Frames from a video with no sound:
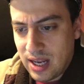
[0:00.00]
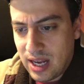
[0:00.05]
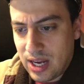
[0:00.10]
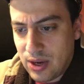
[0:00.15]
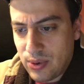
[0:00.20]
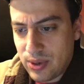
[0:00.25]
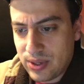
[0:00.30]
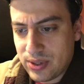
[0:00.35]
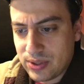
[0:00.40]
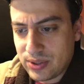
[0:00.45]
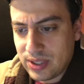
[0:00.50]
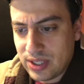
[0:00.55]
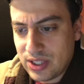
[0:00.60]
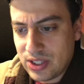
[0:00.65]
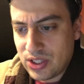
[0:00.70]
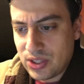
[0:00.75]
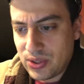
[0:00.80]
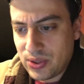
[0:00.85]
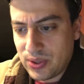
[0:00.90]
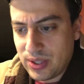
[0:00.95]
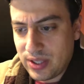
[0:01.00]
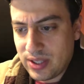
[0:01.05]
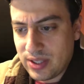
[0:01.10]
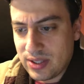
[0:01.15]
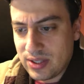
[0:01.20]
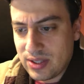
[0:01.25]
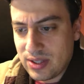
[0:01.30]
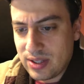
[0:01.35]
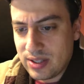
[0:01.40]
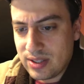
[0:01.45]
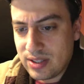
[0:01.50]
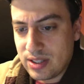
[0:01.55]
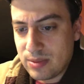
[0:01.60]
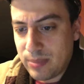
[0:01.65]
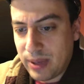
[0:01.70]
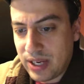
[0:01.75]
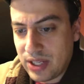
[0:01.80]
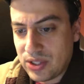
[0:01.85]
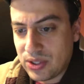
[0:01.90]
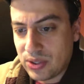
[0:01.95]
A critical issue is the
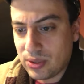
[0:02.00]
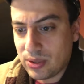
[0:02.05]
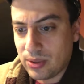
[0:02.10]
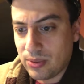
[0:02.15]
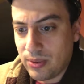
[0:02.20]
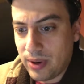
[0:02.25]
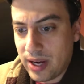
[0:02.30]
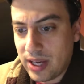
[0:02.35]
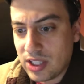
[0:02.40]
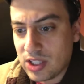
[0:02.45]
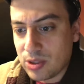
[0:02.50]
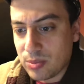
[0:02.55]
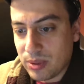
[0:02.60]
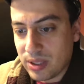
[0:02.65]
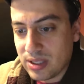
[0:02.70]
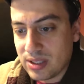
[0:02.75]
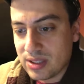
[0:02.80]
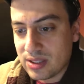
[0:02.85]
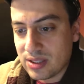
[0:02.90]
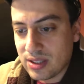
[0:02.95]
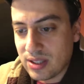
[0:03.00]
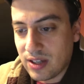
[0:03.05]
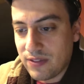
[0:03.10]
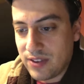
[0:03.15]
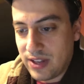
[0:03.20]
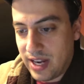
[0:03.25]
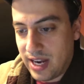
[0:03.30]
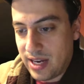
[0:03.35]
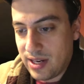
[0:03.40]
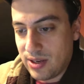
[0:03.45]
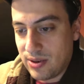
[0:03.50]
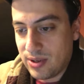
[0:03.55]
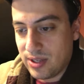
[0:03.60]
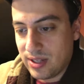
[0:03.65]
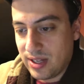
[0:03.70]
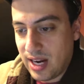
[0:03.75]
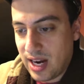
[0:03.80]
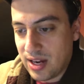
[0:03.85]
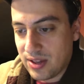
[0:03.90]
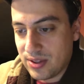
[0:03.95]
spatial arrangement of the anode
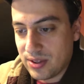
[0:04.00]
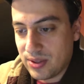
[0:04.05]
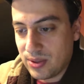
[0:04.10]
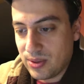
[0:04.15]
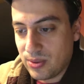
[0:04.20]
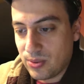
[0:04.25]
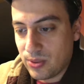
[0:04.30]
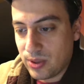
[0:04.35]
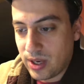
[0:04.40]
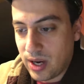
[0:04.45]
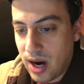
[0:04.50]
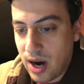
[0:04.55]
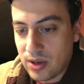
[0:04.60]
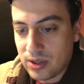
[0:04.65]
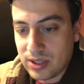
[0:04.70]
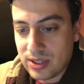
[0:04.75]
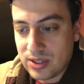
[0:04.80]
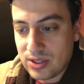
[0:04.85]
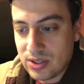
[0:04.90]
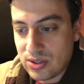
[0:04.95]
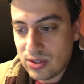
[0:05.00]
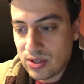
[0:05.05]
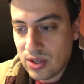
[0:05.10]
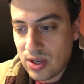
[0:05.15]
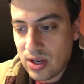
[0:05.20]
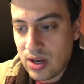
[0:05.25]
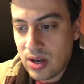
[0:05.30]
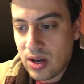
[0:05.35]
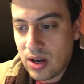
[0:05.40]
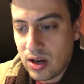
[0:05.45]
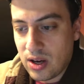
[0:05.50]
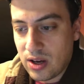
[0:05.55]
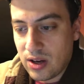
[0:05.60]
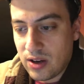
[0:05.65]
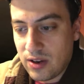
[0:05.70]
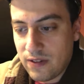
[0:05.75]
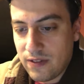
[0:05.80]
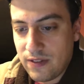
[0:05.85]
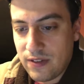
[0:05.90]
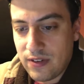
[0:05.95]
and cathode, regardless
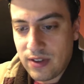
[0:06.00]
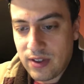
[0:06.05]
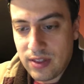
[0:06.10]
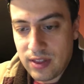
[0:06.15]
of